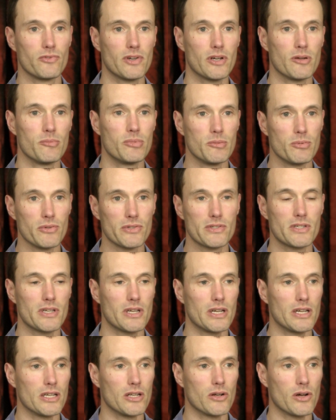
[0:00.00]
had people
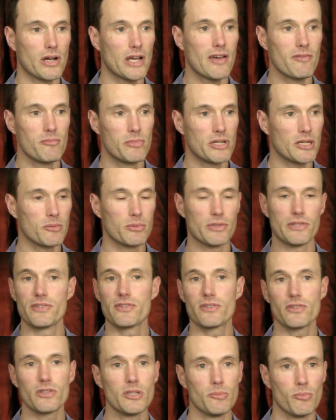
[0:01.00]
say, I haven't been able to
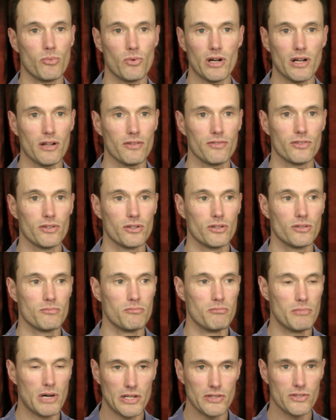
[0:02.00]
sleep well for
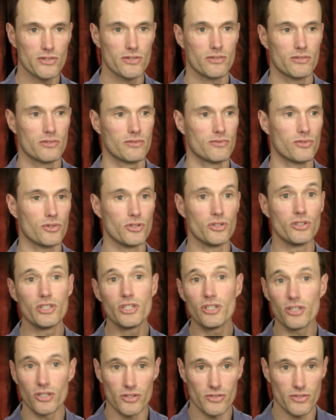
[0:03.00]
months, for
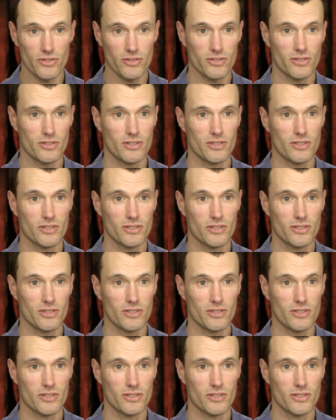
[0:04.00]
years.